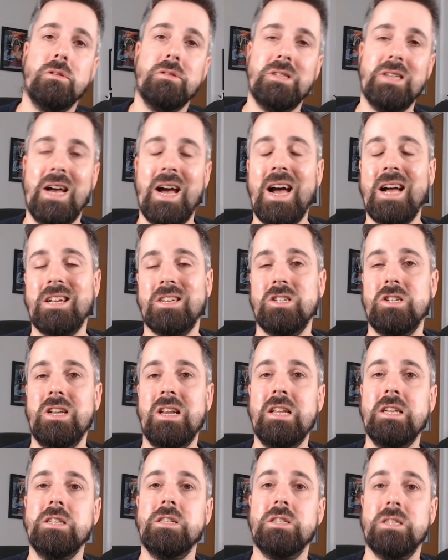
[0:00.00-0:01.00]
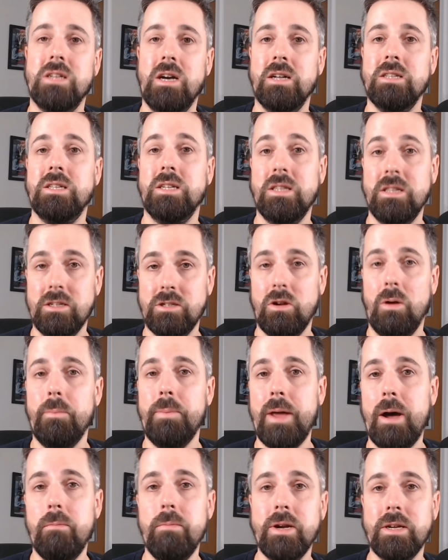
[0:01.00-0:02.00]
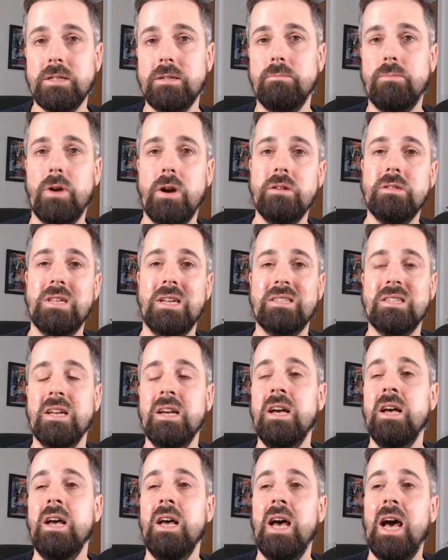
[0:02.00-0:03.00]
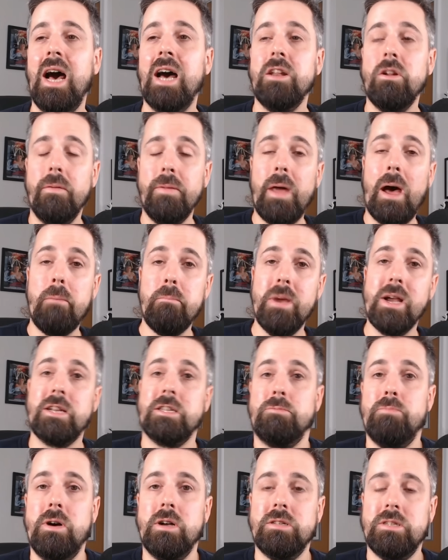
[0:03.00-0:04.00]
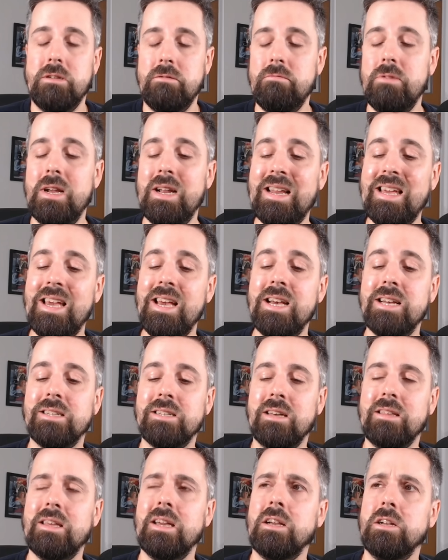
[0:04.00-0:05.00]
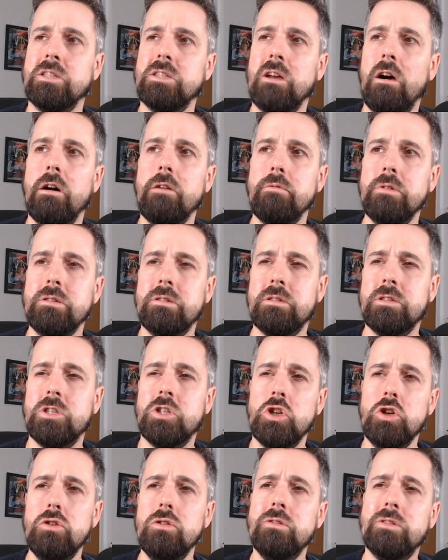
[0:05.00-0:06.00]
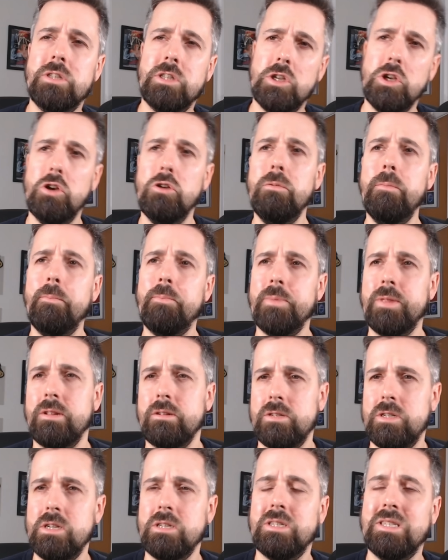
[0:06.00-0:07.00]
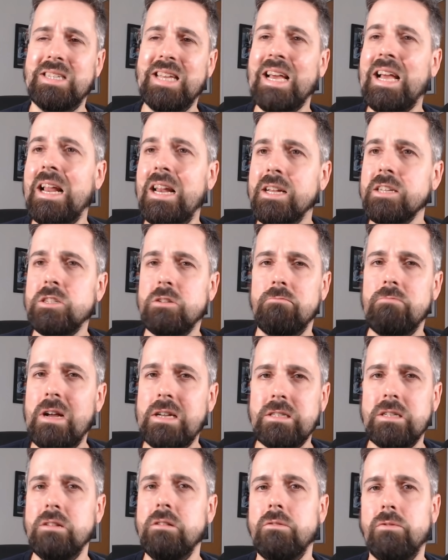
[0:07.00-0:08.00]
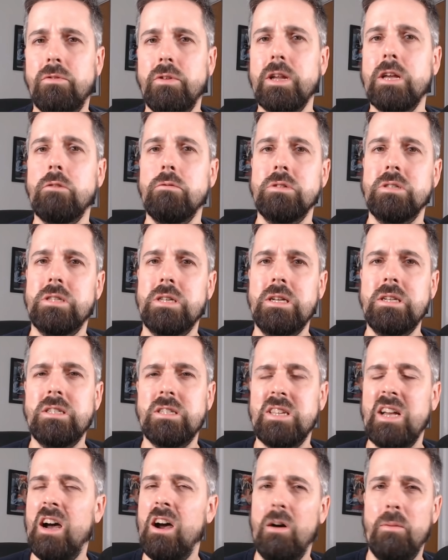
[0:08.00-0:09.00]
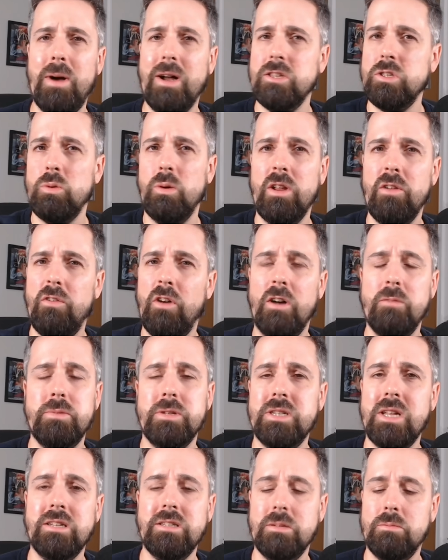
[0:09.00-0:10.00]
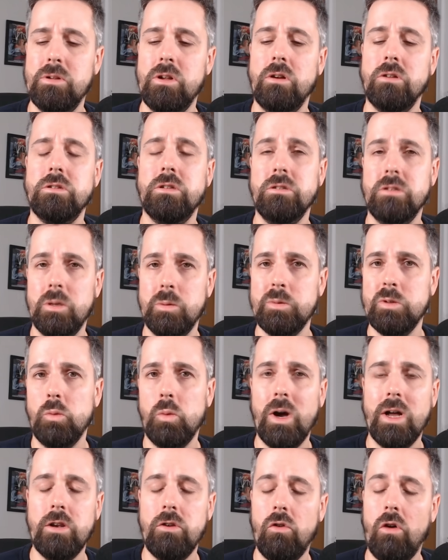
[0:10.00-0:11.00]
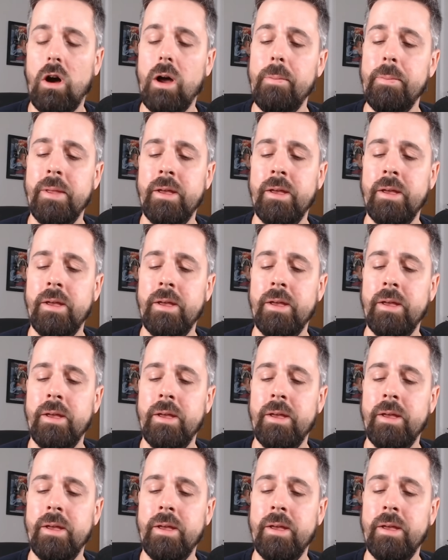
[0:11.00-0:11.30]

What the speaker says: to actually starting the top-down mixing process. And on that mix bus, it really is. I think I started with Soothe 2, just tickling some resonant frequencies, set at about 25% to be honest in terms of wet and dry.